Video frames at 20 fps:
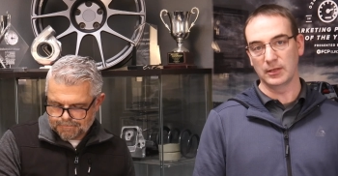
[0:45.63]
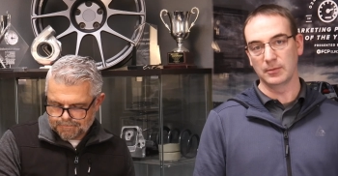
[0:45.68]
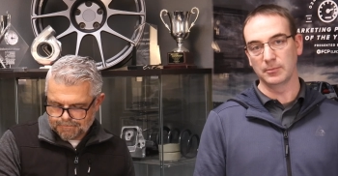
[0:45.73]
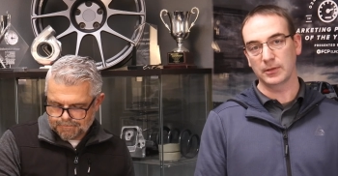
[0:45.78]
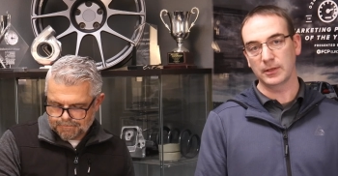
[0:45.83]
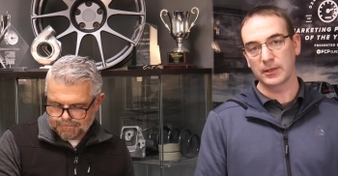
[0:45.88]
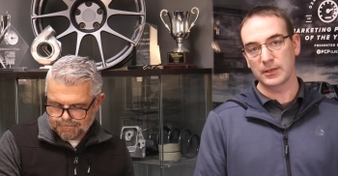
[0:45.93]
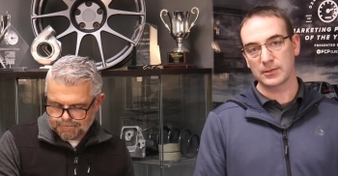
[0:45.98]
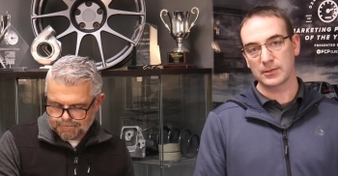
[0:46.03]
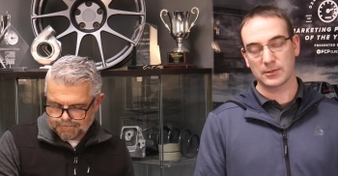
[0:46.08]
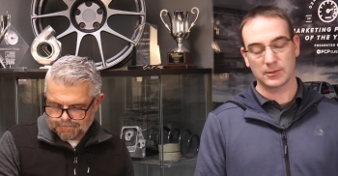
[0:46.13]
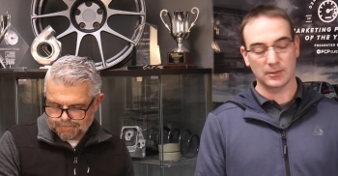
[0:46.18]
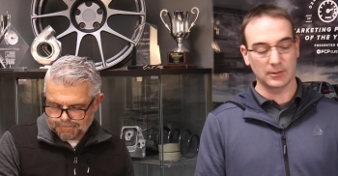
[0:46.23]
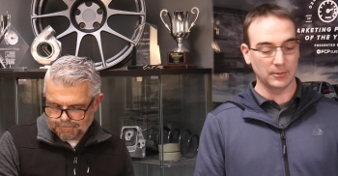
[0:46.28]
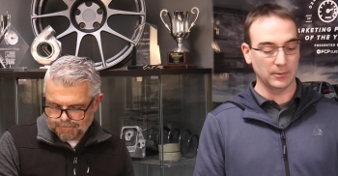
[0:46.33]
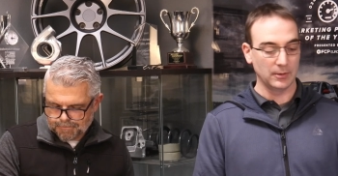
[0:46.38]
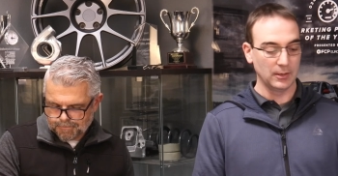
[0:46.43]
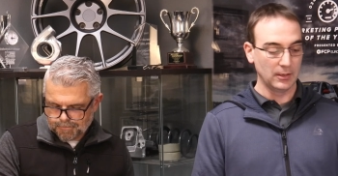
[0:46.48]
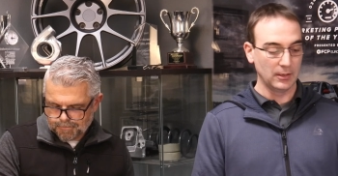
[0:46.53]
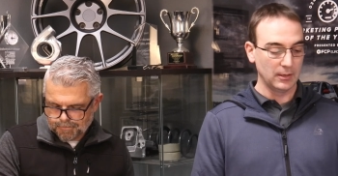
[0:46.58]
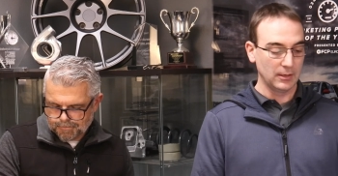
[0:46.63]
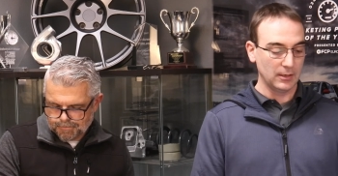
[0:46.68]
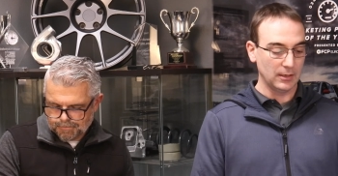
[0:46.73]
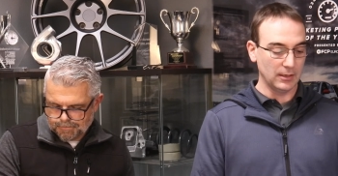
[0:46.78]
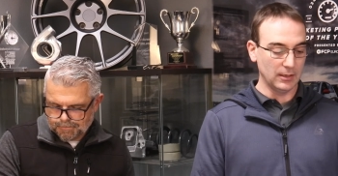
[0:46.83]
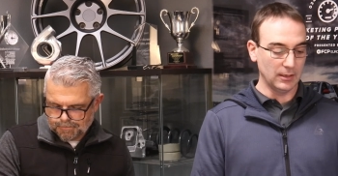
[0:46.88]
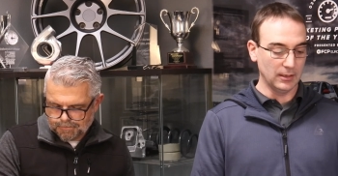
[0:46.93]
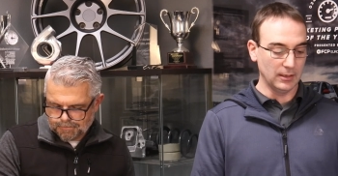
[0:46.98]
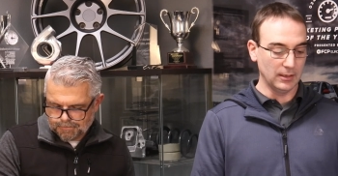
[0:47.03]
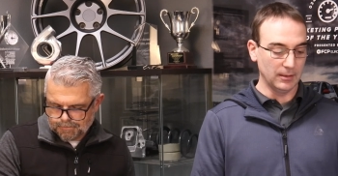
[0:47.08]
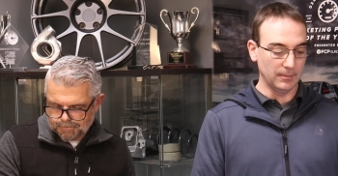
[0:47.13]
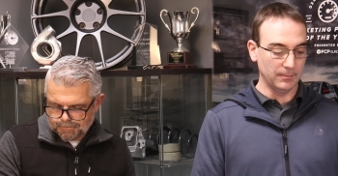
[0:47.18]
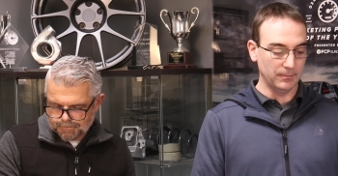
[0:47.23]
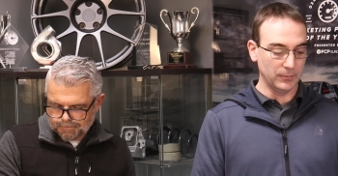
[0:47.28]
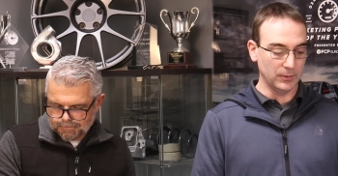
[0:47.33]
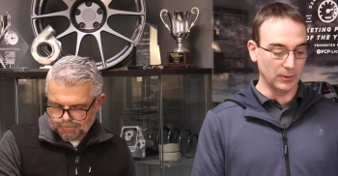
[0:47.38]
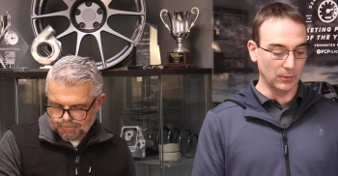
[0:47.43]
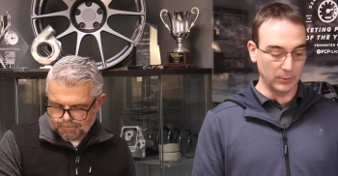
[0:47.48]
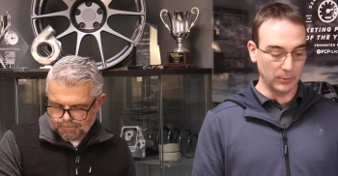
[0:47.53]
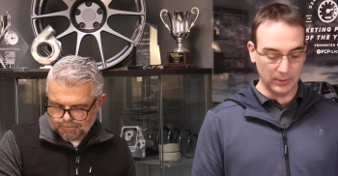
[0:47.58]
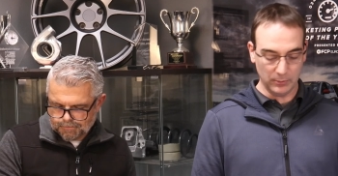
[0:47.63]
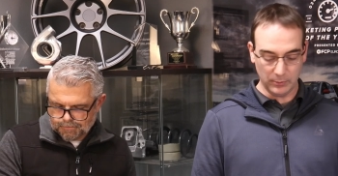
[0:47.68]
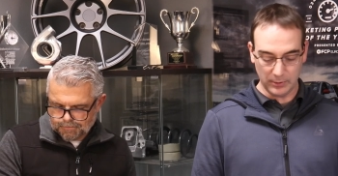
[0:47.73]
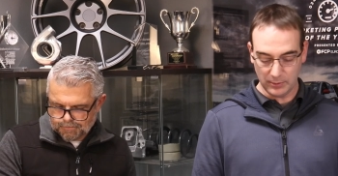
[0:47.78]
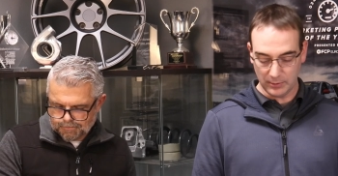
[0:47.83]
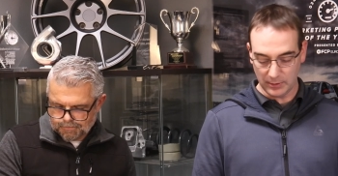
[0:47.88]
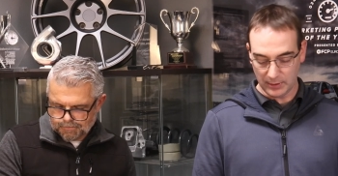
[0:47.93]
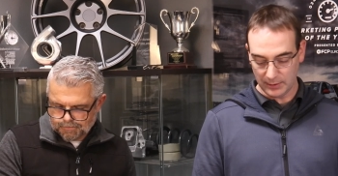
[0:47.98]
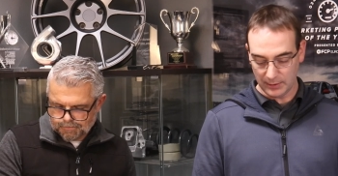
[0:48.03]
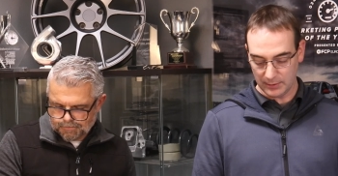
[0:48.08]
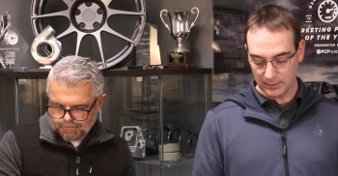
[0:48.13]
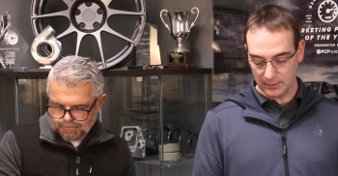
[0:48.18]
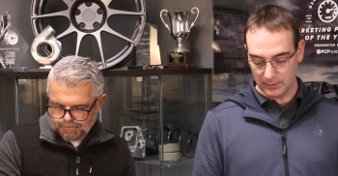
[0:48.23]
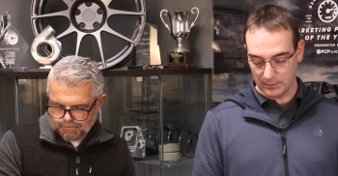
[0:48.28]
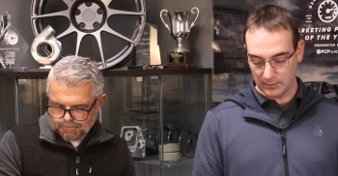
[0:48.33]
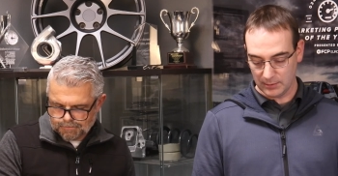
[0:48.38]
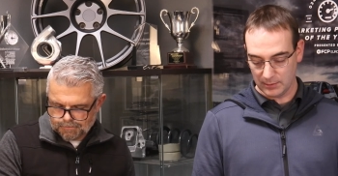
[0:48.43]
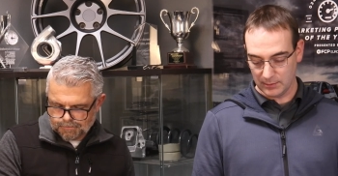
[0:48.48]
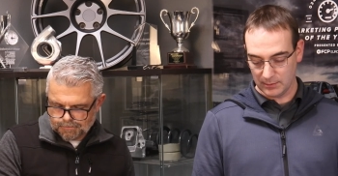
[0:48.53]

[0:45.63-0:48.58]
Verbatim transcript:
Speaker 1: and everything in place. So, Um, no, we, we do not,